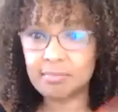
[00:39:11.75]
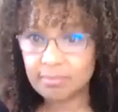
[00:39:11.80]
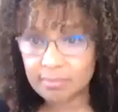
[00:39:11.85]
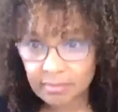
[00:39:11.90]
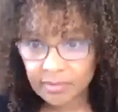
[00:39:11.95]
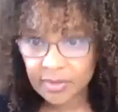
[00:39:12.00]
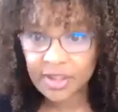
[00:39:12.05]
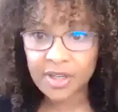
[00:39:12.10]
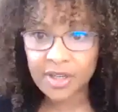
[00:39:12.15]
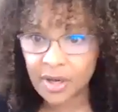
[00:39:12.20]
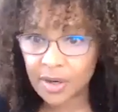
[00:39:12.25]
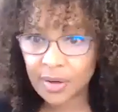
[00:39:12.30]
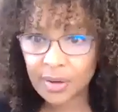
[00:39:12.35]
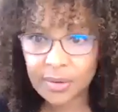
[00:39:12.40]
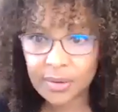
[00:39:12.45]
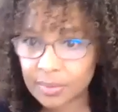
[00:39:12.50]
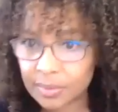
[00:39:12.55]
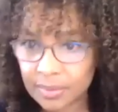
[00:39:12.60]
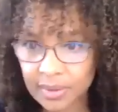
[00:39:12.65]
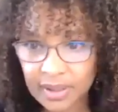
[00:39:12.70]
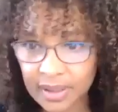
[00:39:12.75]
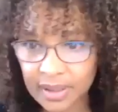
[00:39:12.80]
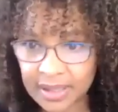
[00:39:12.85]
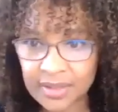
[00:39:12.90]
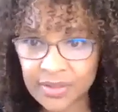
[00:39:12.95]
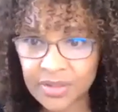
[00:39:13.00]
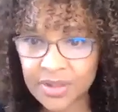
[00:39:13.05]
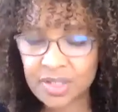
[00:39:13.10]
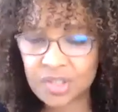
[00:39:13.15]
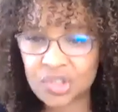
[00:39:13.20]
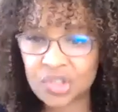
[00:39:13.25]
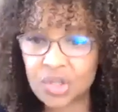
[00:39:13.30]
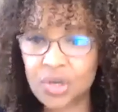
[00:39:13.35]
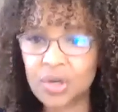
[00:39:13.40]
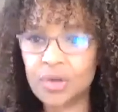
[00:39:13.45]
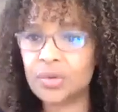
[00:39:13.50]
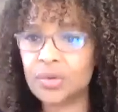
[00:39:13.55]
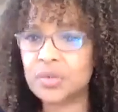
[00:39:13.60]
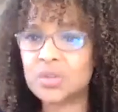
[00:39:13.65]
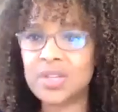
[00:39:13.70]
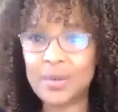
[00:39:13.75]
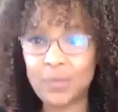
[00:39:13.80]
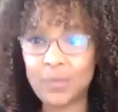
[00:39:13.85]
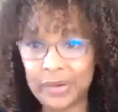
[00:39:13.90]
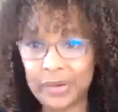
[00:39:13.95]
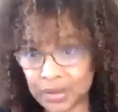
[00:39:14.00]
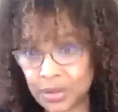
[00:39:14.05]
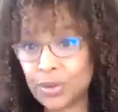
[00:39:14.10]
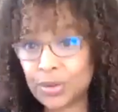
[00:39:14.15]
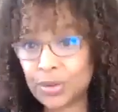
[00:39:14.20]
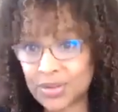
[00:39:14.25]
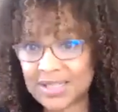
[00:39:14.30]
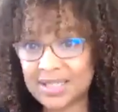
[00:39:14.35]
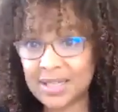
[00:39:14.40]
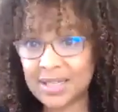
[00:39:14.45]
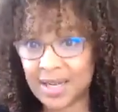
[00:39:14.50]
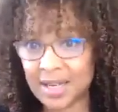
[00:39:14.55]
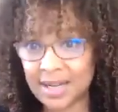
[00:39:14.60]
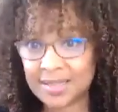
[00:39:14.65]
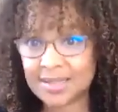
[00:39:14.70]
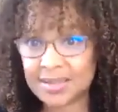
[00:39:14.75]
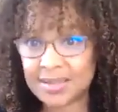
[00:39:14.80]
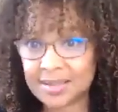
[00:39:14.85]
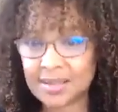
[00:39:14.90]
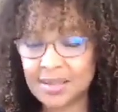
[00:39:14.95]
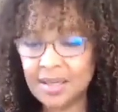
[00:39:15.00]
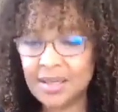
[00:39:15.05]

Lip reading: you know, in these shows. Then we do see us.